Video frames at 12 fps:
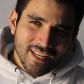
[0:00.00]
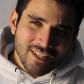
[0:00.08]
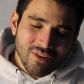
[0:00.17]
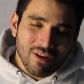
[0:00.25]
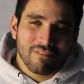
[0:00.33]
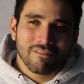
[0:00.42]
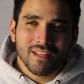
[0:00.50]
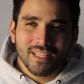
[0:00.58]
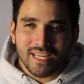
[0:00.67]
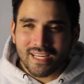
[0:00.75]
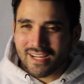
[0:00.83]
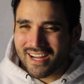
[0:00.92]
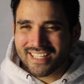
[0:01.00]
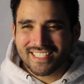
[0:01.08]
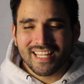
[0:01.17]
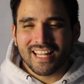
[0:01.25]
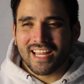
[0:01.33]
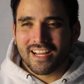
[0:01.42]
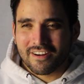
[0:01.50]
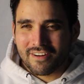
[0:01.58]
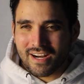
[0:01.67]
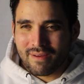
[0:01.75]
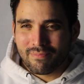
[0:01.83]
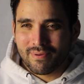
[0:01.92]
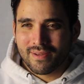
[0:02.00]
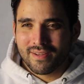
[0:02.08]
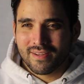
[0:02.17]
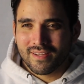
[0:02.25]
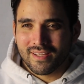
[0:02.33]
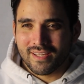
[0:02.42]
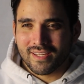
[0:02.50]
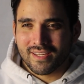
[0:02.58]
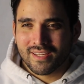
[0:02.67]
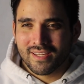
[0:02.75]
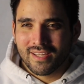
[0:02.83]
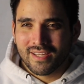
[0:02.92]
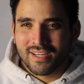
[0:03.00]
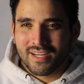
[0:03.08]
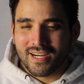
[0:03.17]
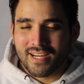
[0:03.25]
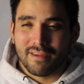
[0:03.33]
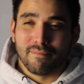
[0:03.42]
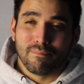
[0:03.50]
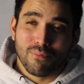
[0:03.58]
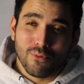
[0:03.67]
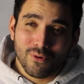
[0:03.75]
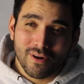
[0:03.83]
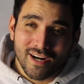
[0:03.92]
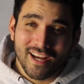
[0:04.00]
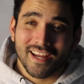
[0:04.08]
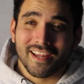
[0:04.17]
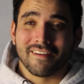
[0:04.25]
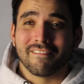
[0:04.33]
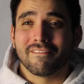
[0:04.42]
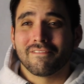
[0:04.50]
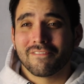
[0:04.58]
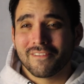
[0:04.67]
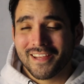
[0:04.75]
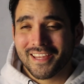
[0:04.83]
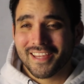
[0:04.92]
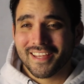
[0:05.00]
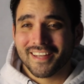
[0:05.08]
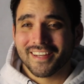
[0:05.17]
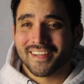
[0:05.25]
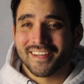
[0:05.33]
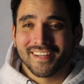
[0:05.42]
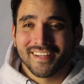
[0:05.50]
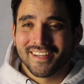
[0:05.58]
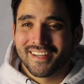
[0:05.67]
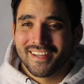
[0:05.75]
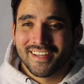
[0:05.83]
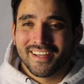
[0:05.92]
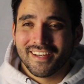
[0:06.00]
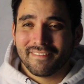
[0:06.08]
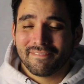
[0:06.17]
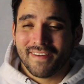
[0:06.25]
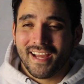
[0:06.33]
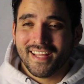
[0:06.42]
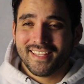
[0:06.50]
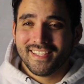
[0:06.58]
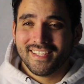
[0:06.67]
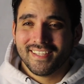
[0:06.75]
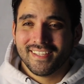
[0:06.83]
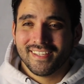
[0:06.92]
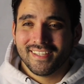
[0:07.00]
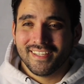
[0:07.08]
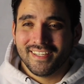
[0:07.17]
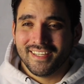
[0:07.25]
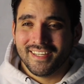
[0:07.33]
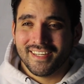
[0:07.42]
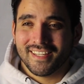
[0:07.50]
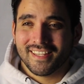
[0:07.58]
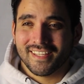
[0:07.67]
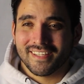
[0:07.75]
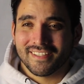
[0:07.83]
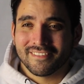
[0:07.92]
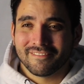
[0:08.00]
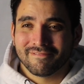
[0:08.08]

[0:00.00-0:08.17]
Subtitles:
So I felt like, honestly, like crap. Like, I am poor, I am freaking fat, and I